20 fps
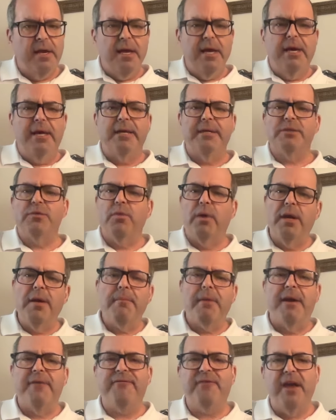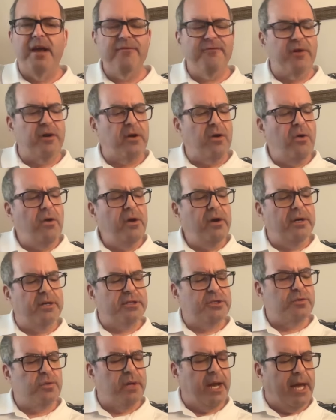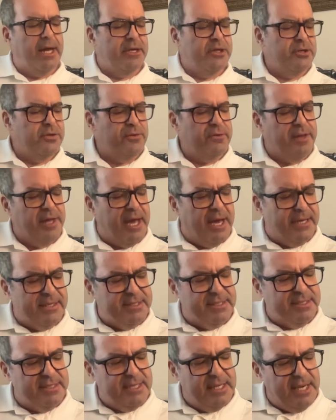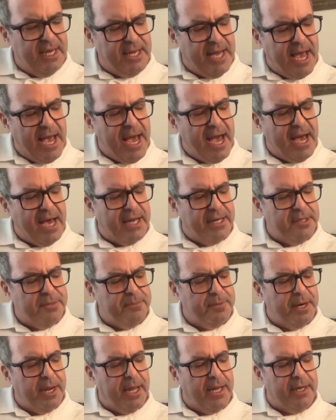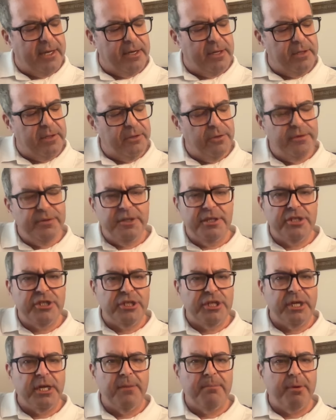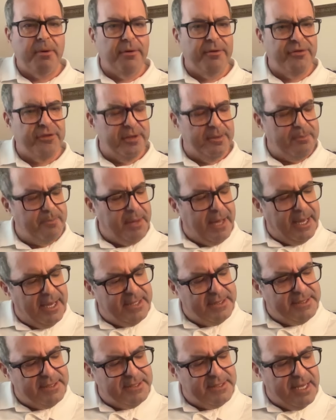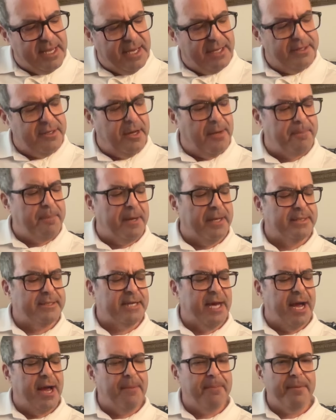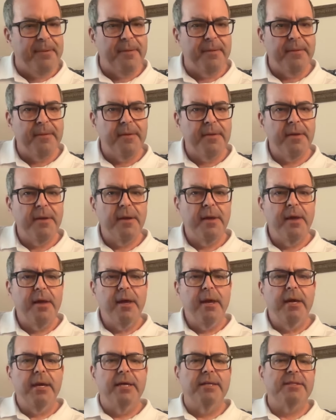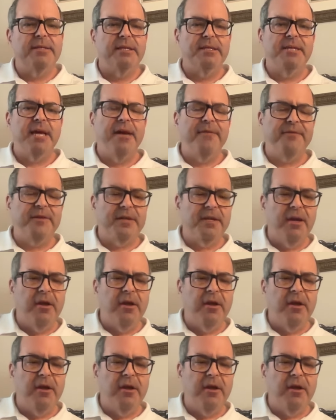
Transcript: And it's one of my favorite chords when I do that C add, but I include the G both in bass and up on top. It's a David